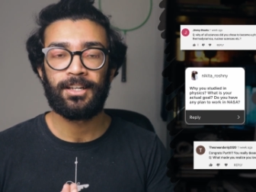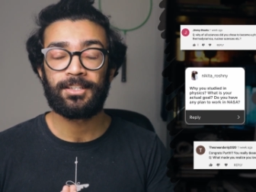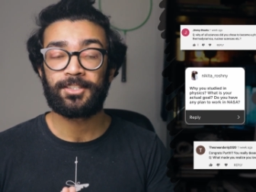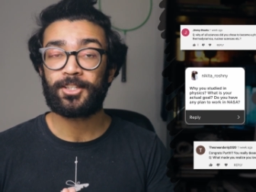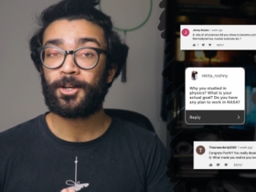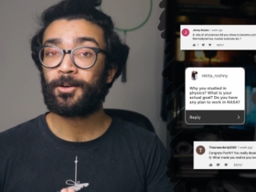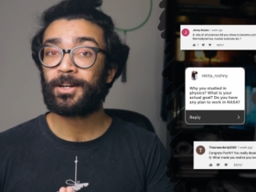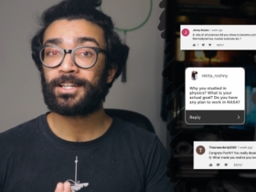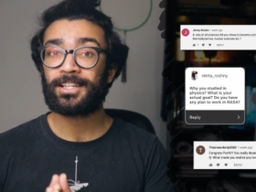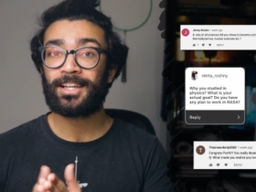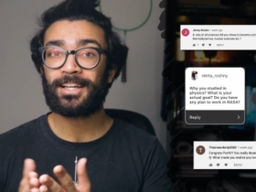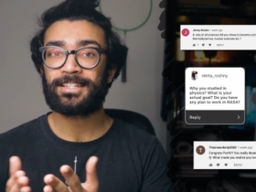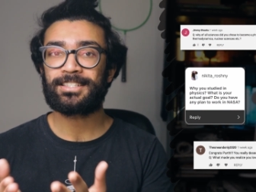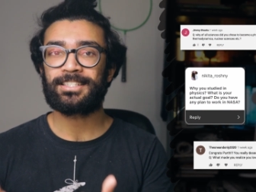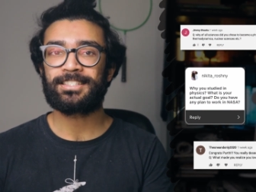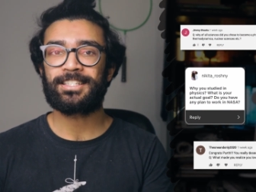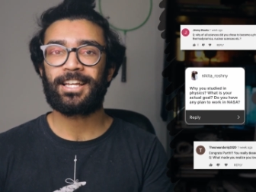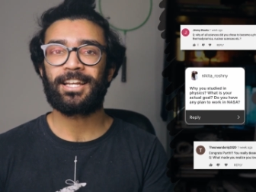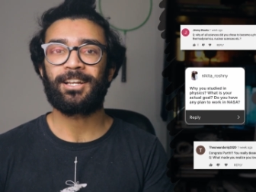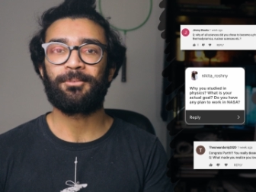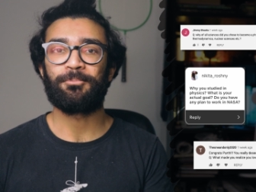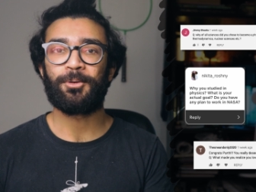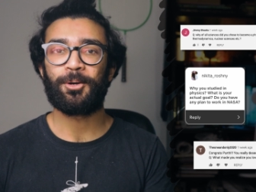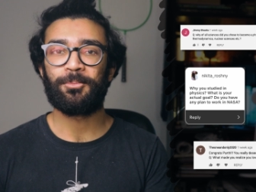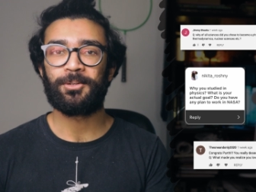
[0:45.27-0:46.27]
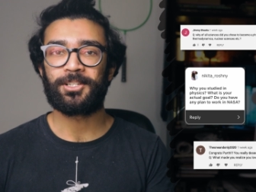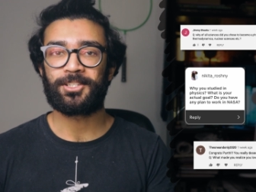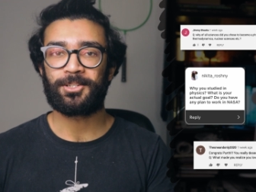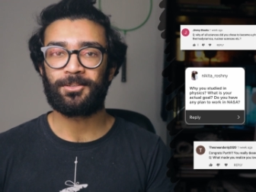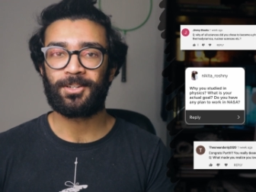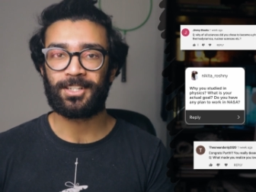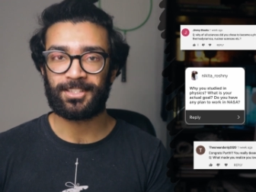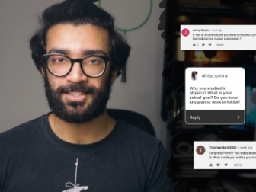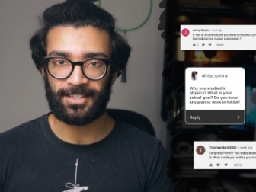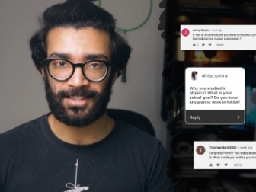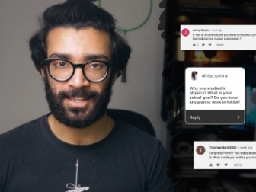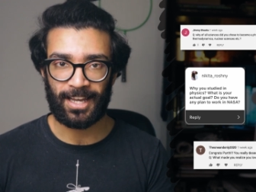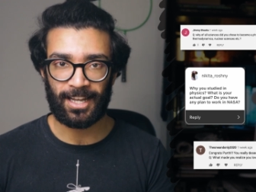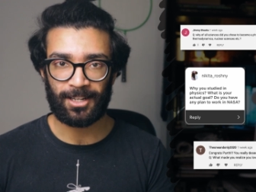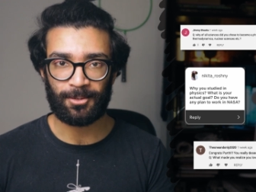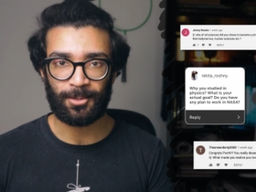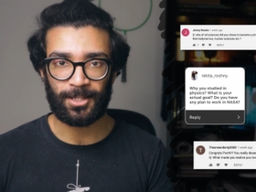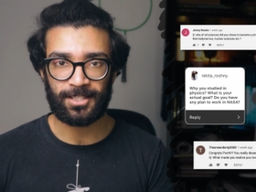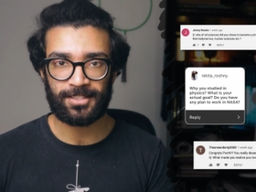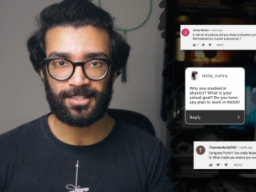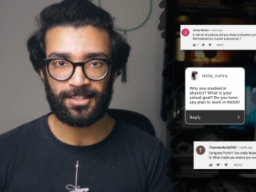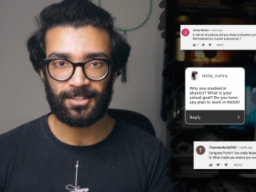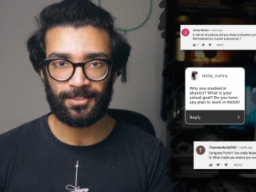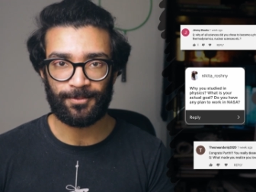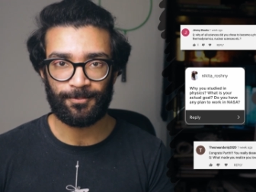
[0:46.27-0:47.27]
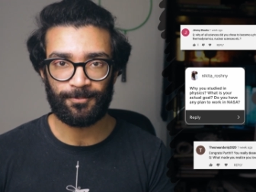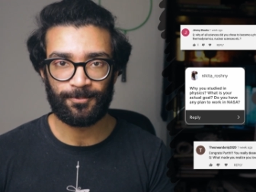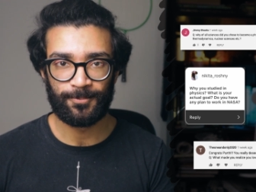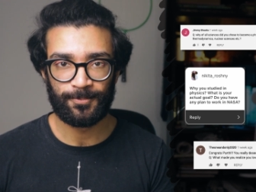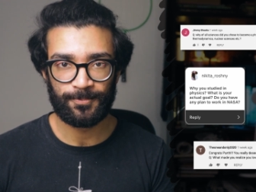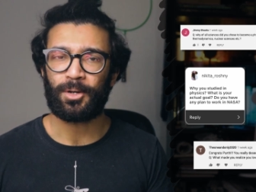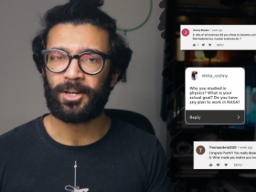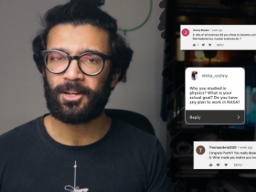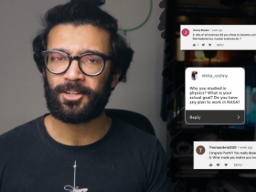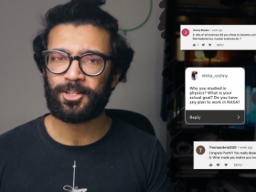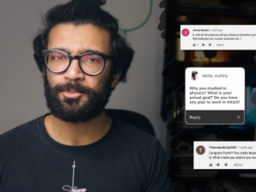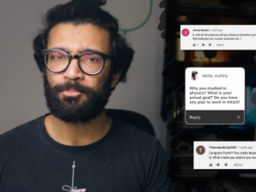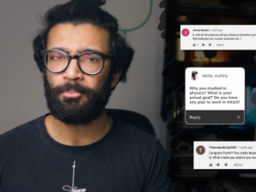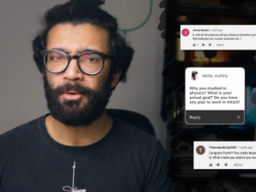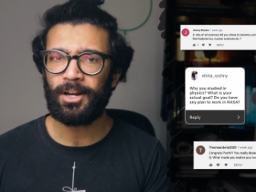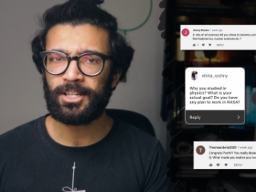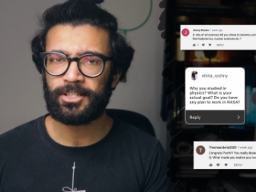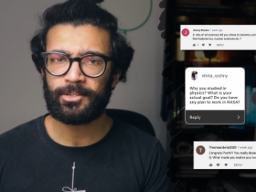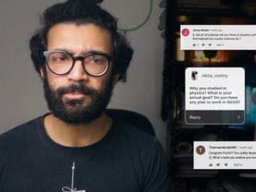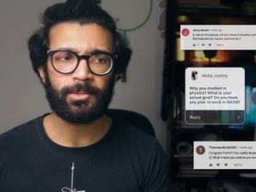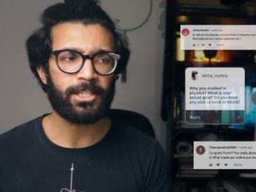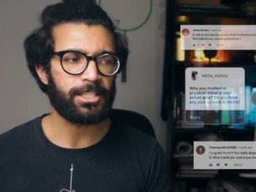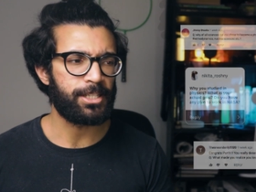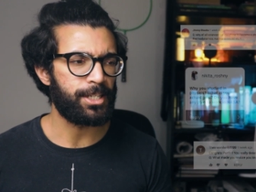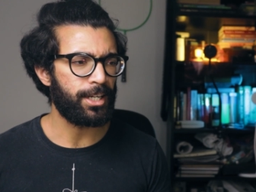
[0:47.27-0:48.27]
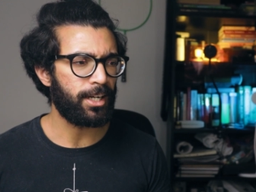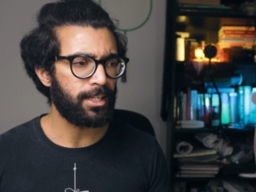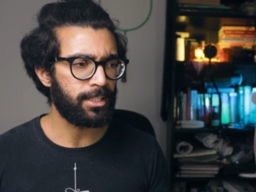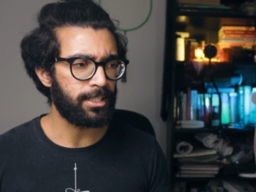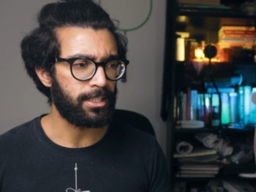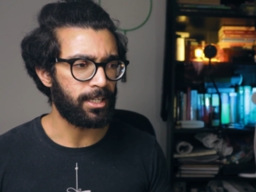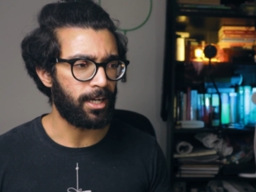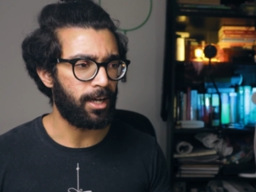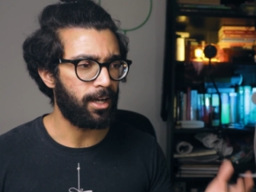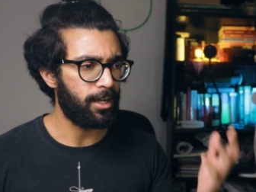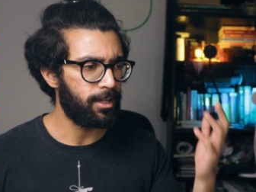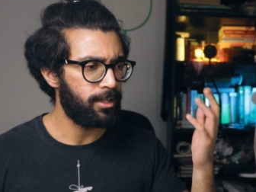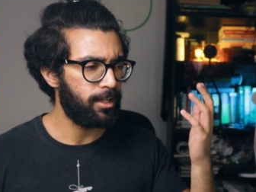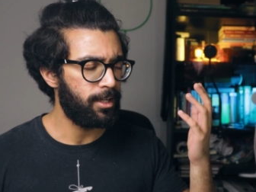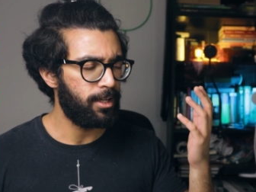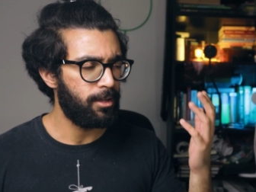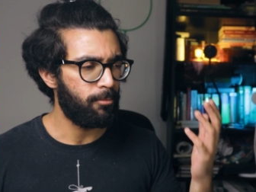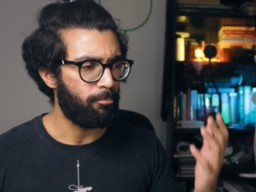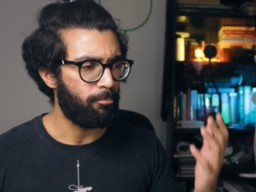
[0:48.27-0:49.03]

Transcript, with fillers: so I'd like to take a moment to answer that question. When I was much, much younger,